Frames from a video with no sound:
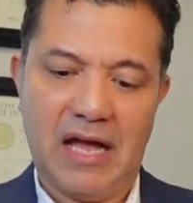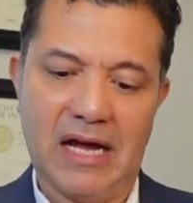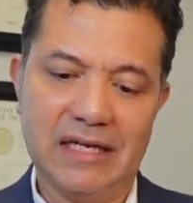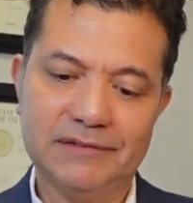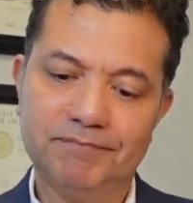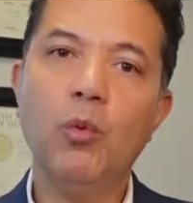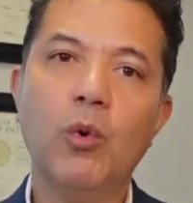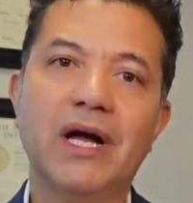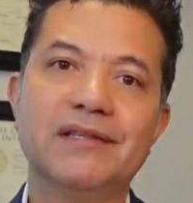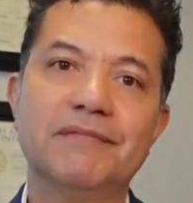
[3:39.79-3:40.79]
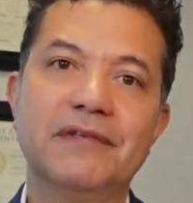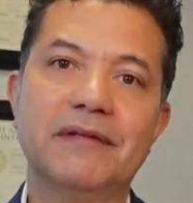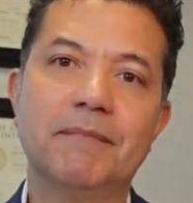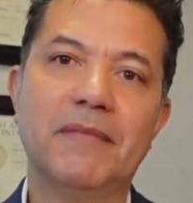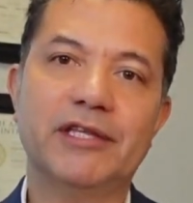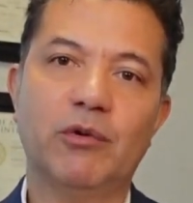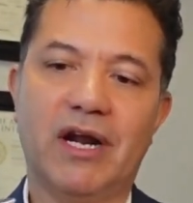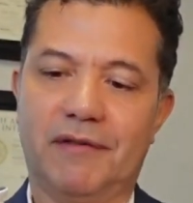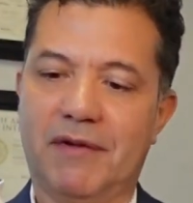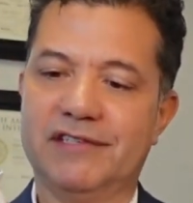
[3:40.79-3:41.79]
And what
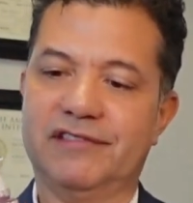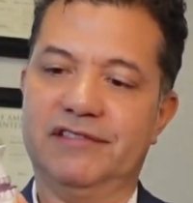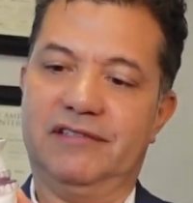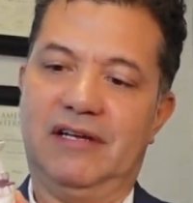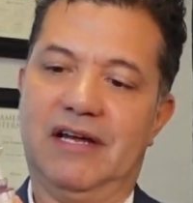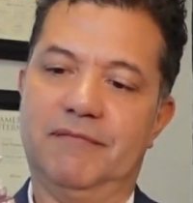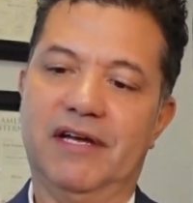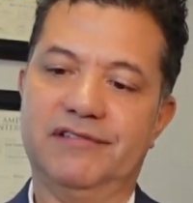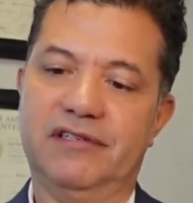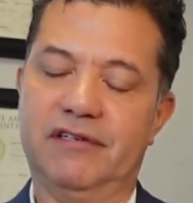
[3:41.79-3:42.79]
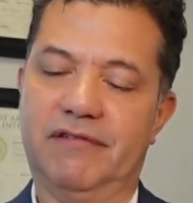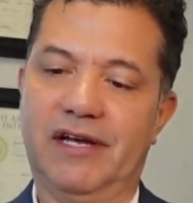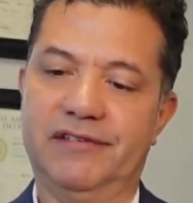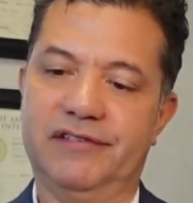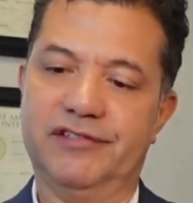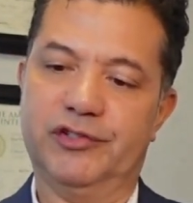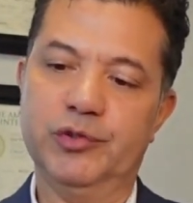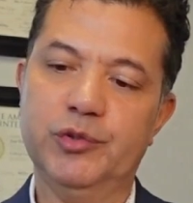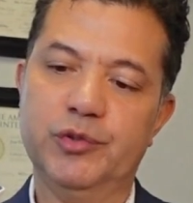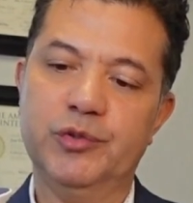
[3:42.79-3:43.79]
mandibular advances, advancing devices
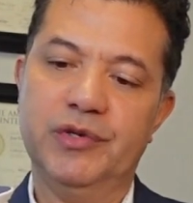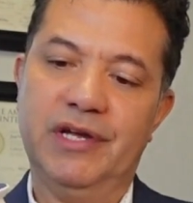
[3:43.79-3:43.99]
do,